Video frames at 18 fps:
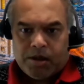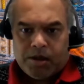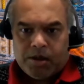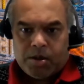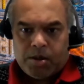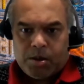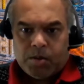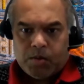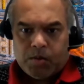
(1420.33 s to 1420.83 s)

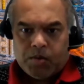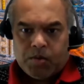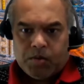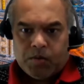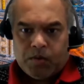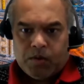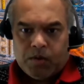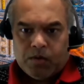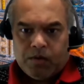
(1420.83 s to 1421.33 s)
Yes,
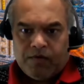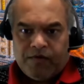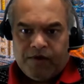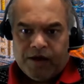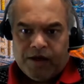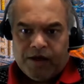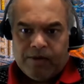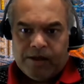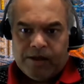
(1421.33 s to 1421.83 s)
you
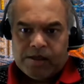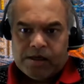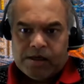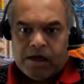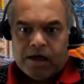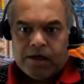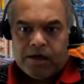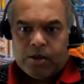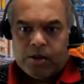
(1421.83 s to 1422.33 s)
effectively
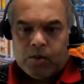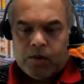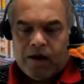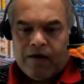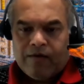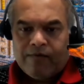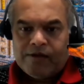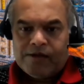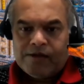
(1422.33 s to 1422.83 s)
started to
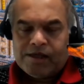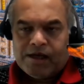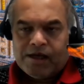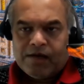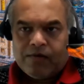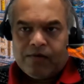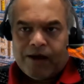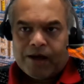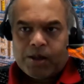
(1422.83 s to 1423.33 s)
have this
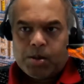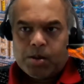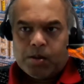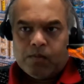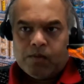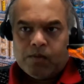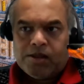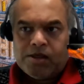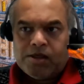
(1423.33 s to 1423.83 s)

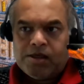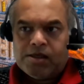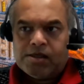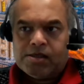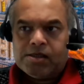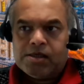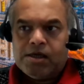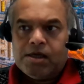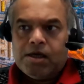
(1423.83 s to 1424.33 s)
interaction with
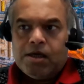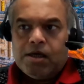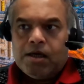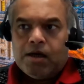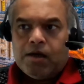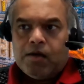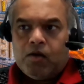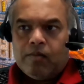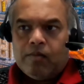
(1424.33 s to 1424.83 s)
these
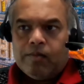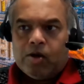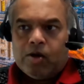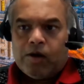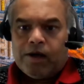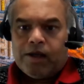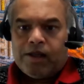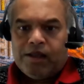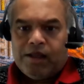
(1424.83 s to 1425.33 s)

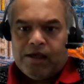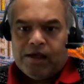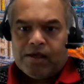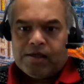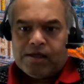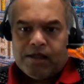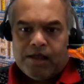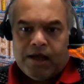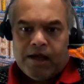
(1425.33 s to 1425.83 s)
humanoid
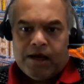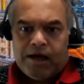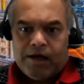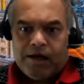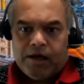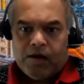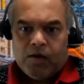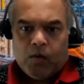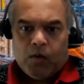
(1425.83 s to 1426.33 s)
things, and they
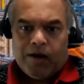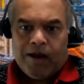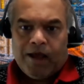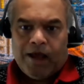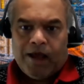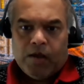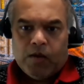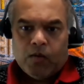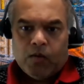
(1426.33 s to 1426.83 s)
continue to
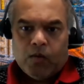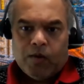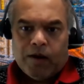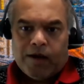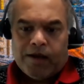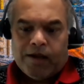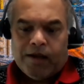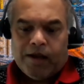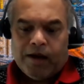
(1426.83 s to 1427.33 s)
take you,
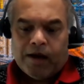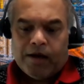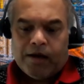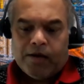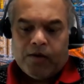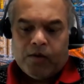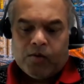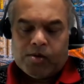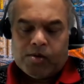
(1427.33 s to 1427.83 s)
and they
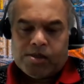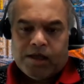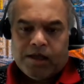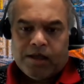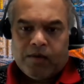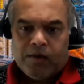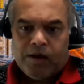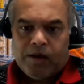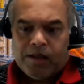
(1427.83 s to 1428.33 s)
continue to say
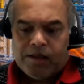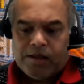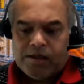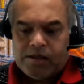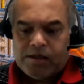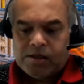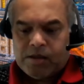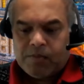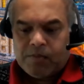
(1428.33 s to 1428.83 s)
that, okay,
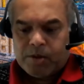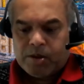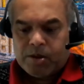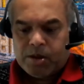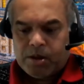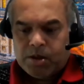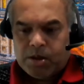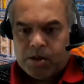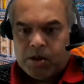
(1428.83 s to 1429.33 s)
this is the
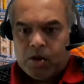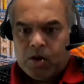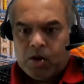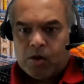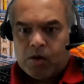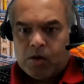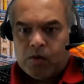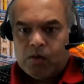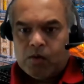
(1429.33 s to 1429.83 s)
procedure you
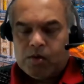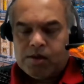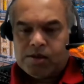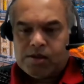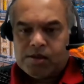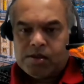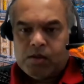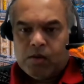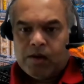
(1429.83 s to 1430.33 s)
got to do,
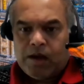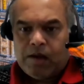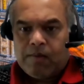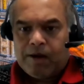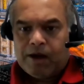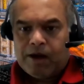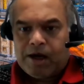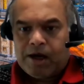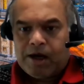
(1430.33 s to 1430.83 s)
this is your
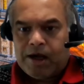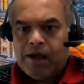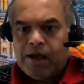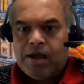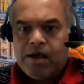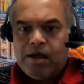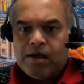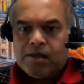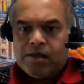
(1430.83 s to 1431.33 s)
MRI,
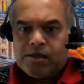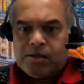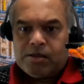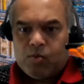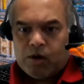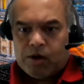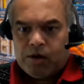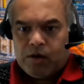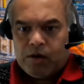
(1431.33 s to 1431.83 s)
this is
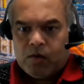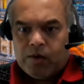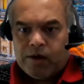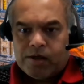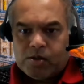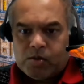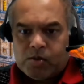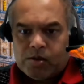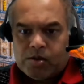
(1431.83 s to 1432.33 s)
what you do,
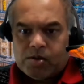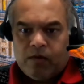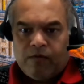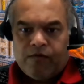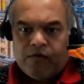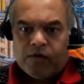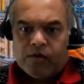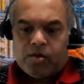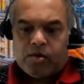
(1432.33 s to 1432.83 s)
and so on and so
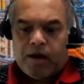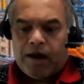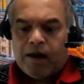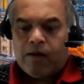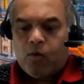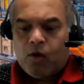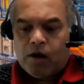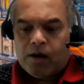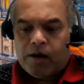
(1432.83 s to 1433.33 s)
forth.
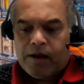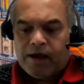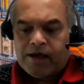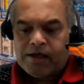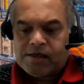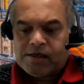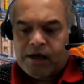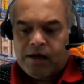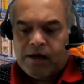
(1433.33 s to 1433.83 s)
At what
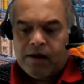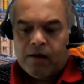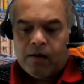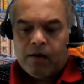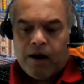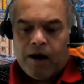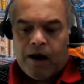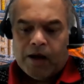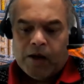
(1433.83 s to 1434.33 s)
extent
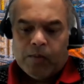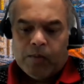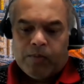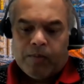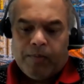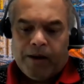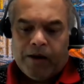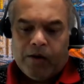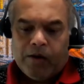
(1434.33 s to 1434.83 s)
are you
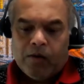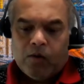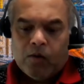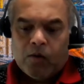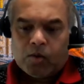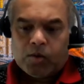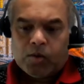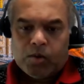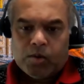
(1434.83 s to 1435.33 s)
prepared to
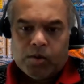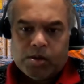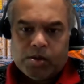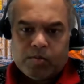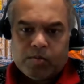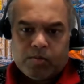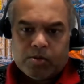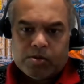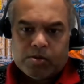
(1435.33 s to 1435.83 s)
go through
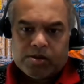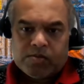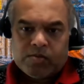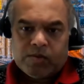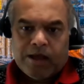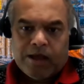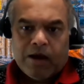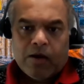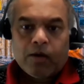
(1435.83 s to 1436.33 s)
this process
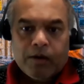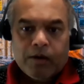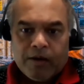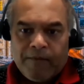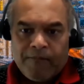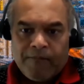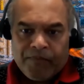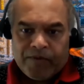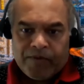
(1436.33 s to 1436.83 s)
without
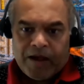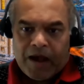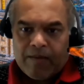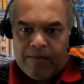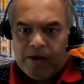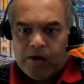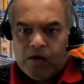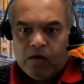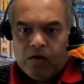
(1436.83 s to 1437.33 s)

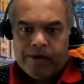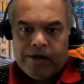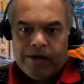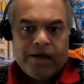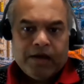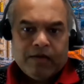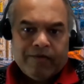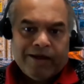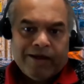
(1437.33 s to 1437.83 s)
having human
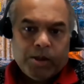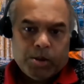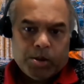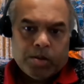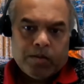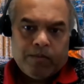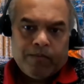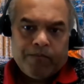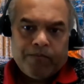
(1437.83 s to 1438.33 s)
intervention?